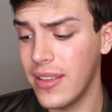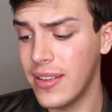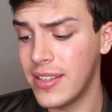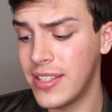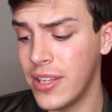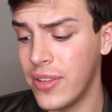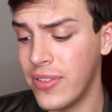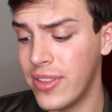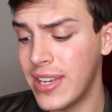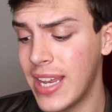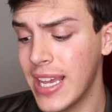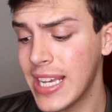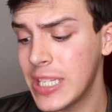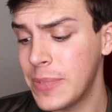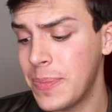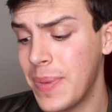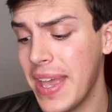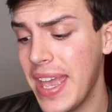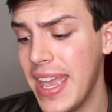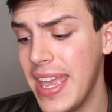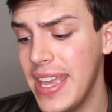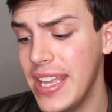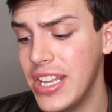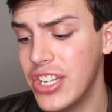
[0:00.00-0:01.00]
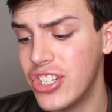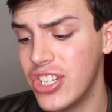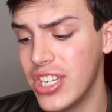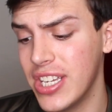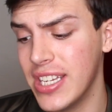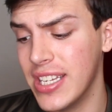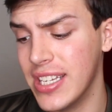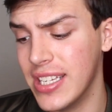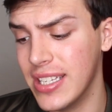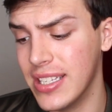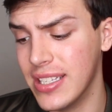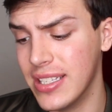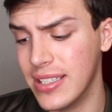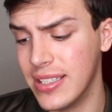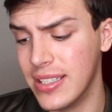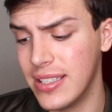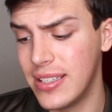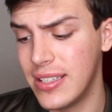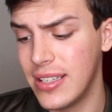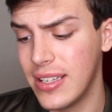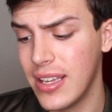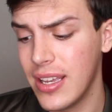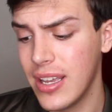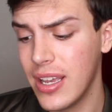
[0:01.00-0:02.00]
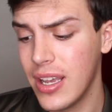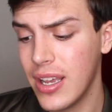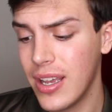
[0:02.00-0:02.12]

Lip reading: So the next page is